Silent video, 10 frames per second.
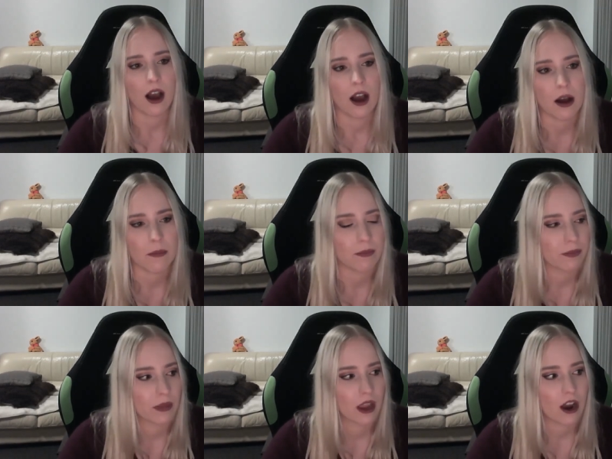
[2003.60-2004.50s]
um,
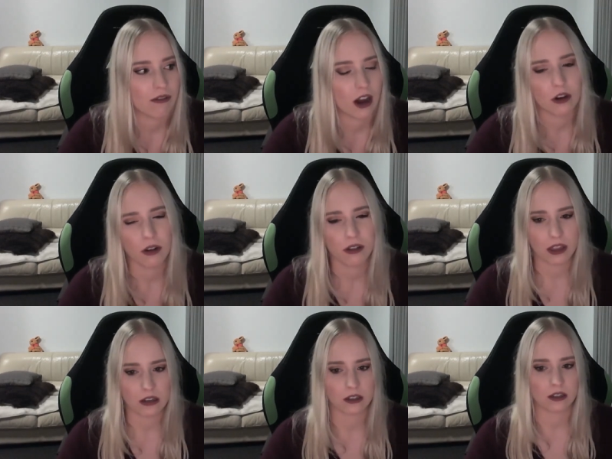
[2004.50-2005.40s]
however I know
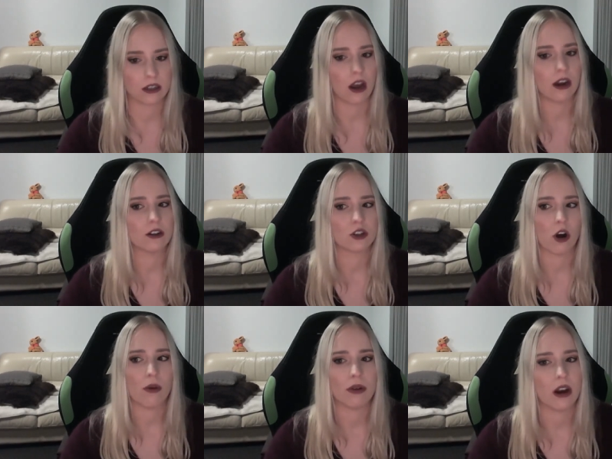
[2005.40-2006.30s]
things are starting to
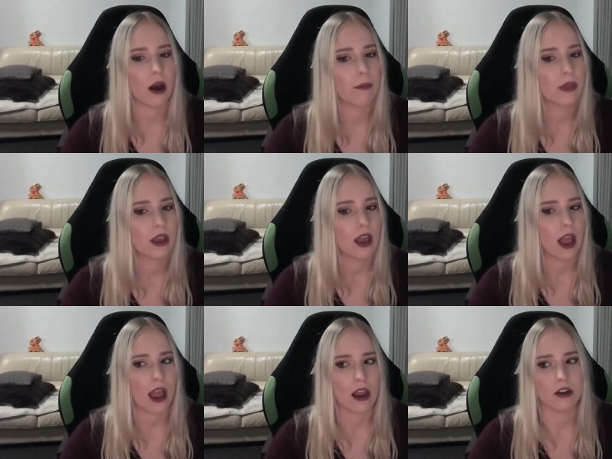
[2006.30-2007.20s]
open up
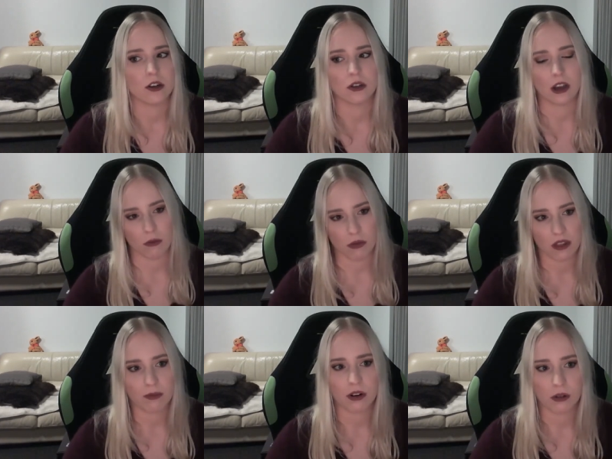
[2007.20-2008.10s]
and yeah
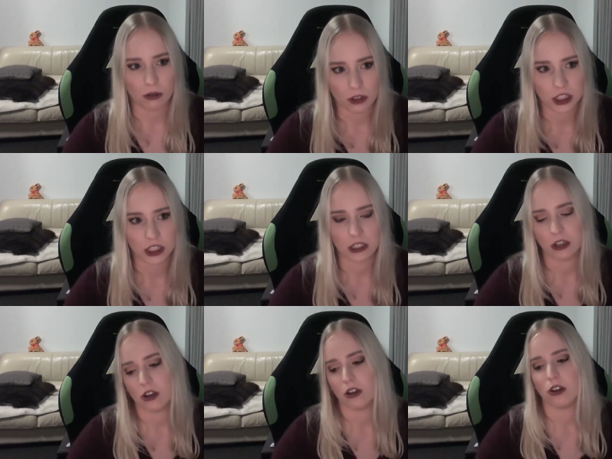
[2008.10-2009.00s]
with precaution
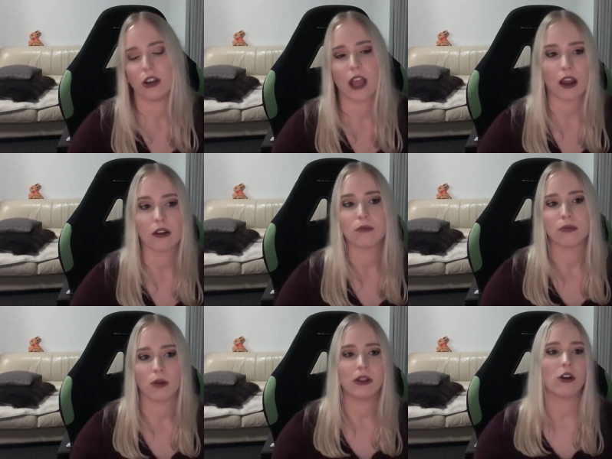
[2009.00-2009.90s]
you, you, can
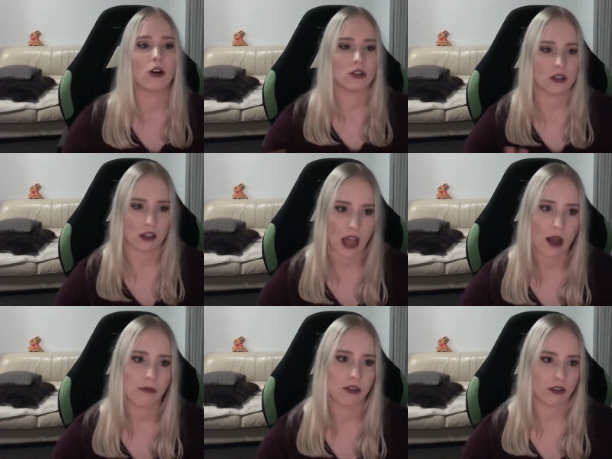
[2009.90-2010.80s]
probably go to the
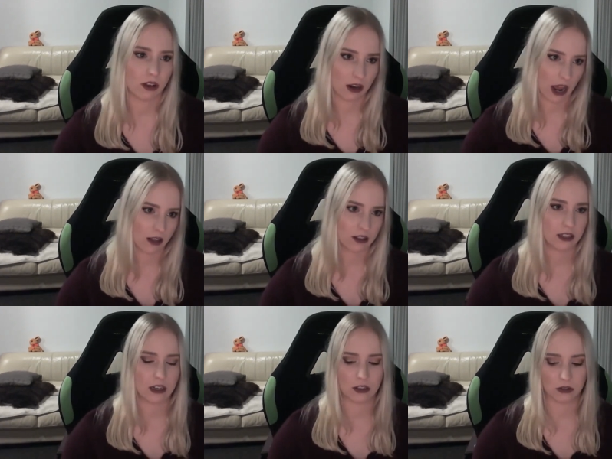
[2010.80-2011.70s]
lab with
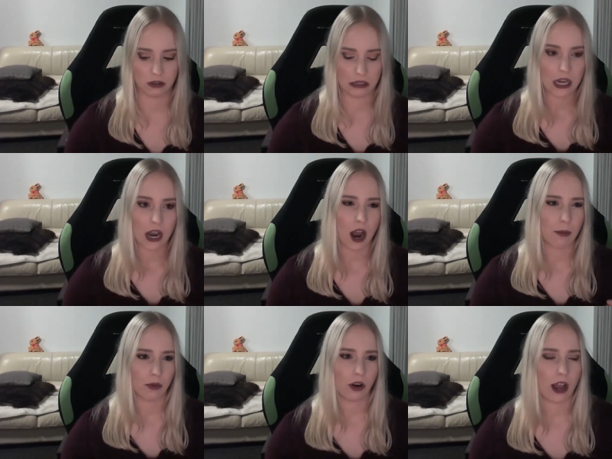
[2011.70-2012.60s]
analysis or
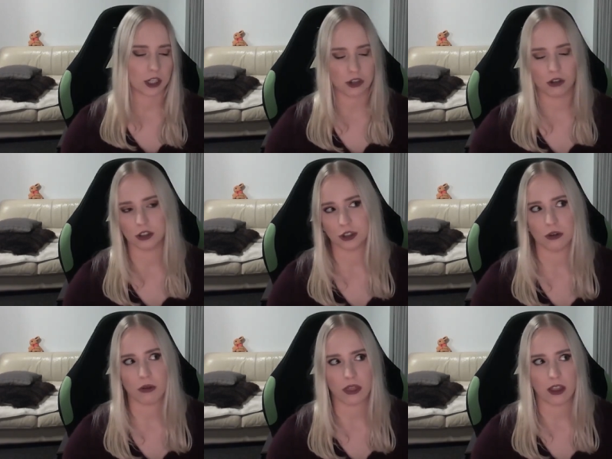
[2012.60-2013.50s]
i'm actually not
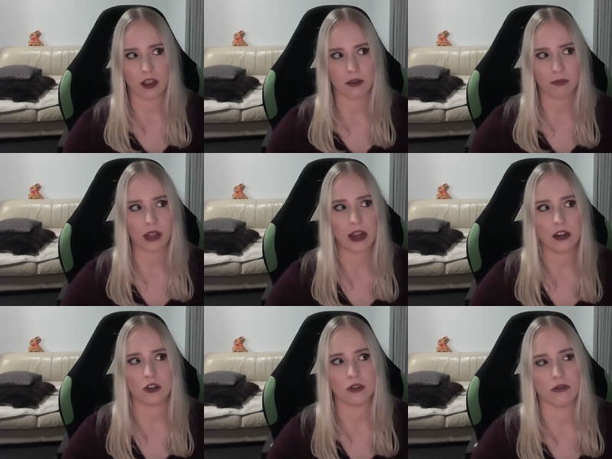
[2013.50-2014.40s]
sure when they're
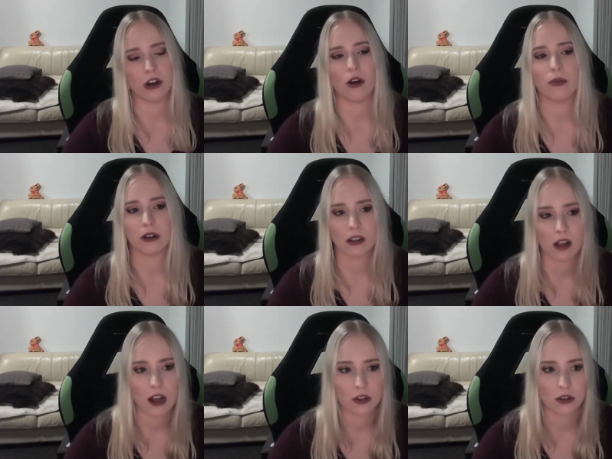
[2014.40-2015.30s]
planning to reopen
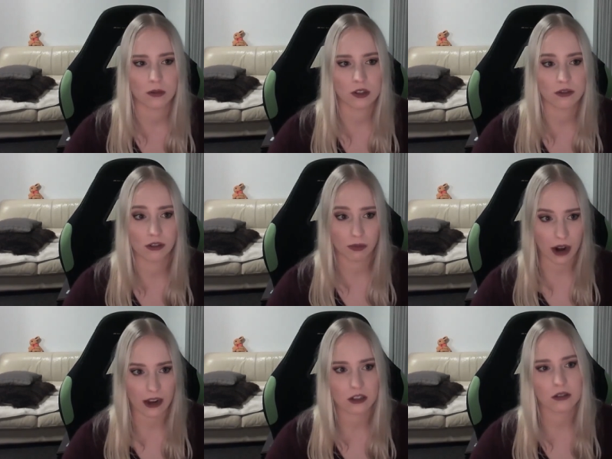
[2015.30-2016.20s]
classrooms for
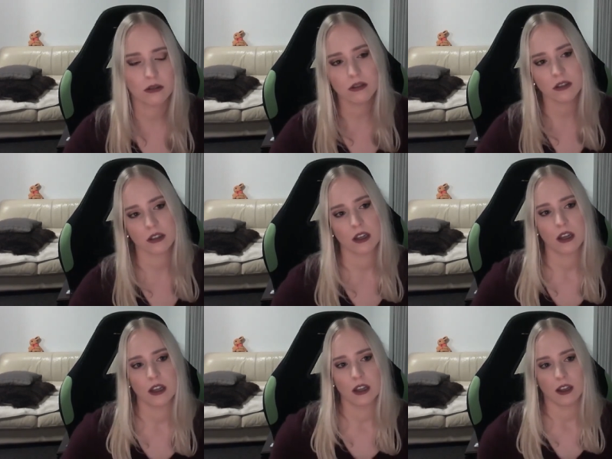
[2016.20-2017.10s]
practicals
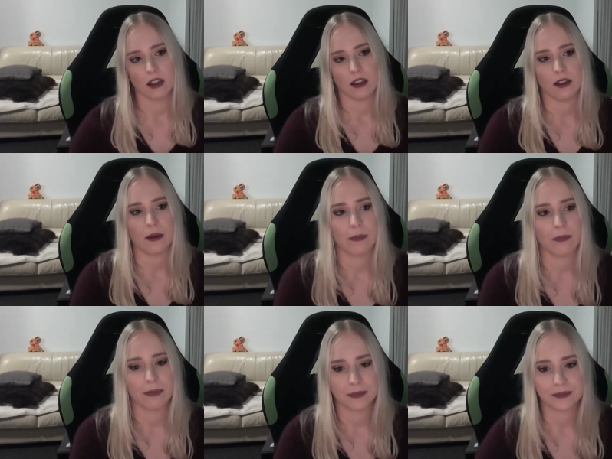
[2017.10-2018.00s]

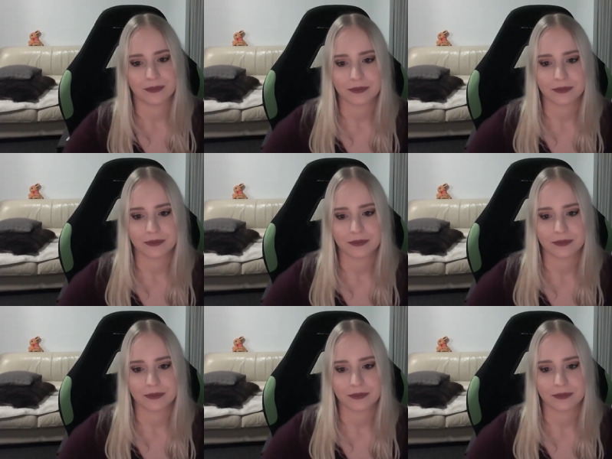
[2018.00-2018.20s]
yeah